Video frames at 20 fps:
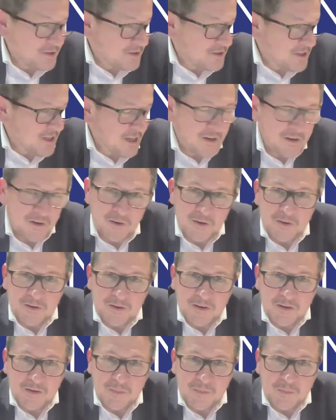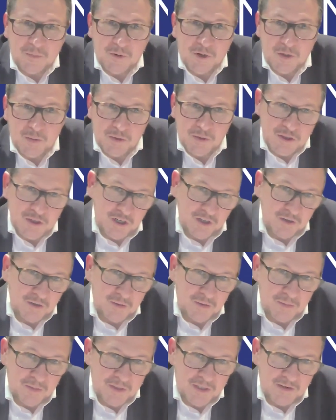does that not pretty much
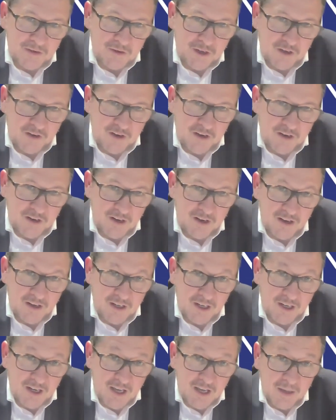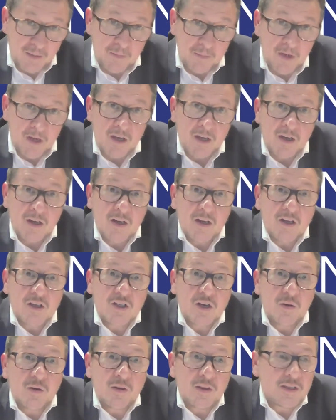encompass every credit hire claim?
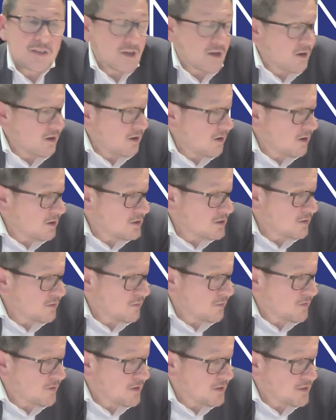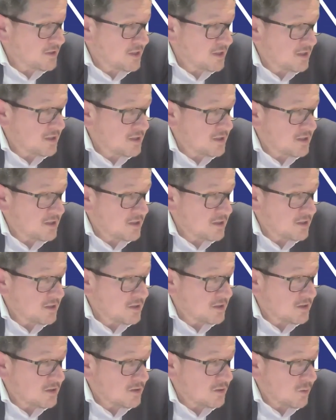So there's a lot of first
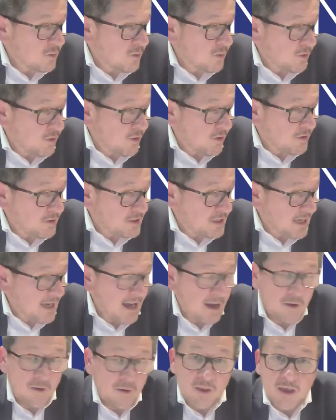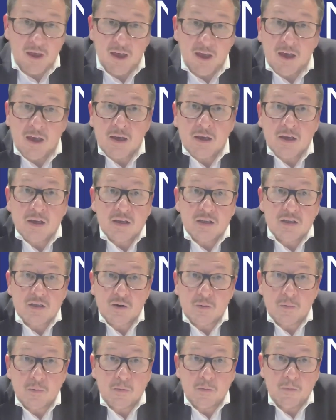instance authority out there,
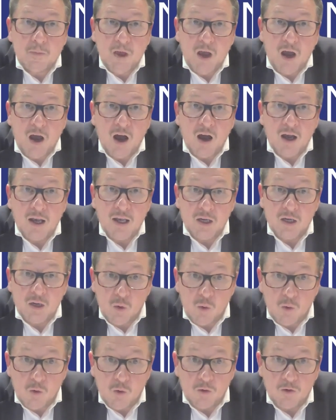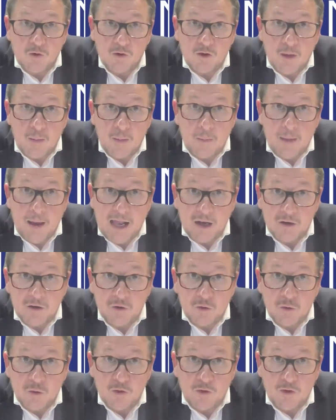some high court
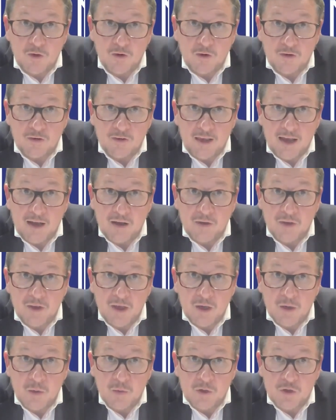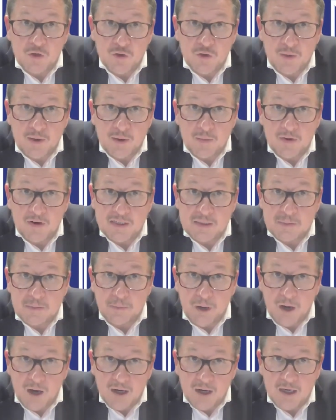appellate authority out there, which, remember, is
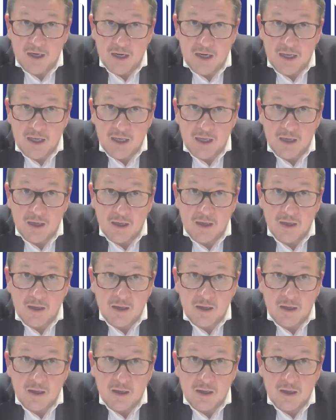binding